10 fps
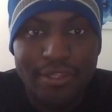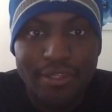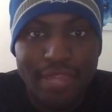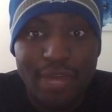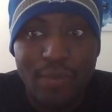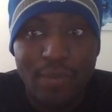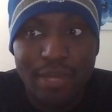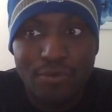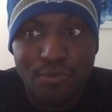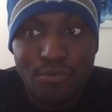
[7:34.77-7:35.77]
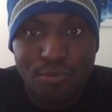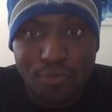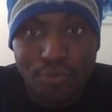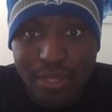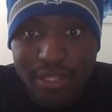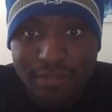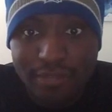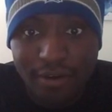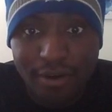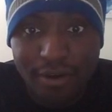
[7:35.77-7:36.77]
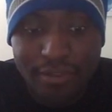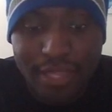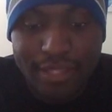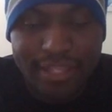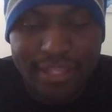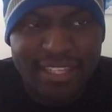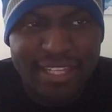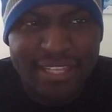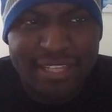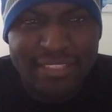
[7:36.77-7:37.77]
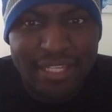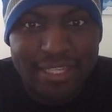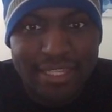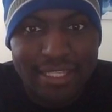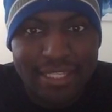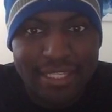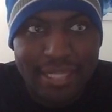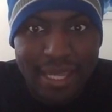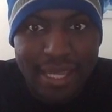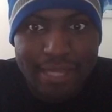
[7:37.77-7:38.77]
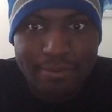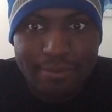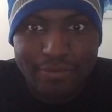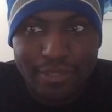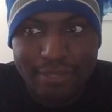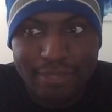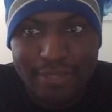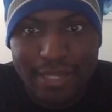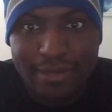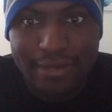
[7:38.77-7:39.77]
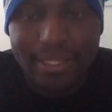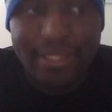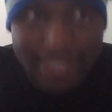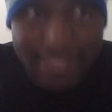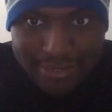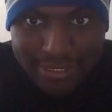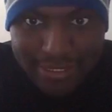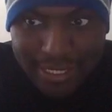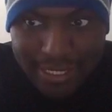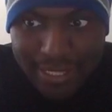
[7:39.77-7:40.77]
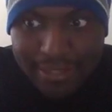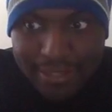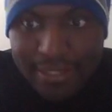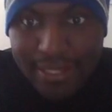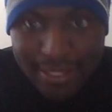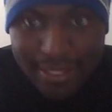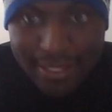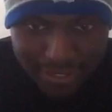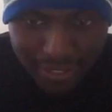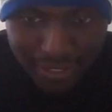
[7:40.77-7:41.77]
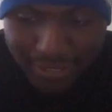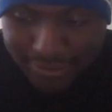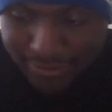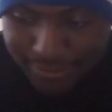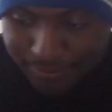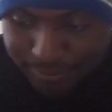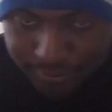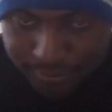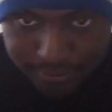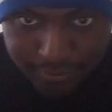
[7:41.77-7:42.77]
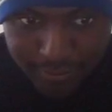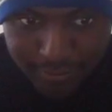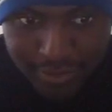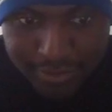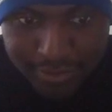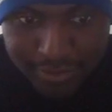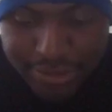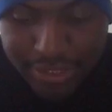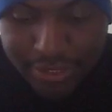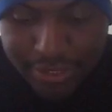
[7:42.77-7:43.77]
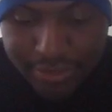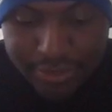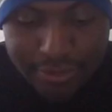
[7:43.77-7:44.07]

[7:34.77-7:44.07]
They went really far. I think they got to like the Elite 8 before they fell out. Yeah, they got to the Elite 8 and then they lost. This year,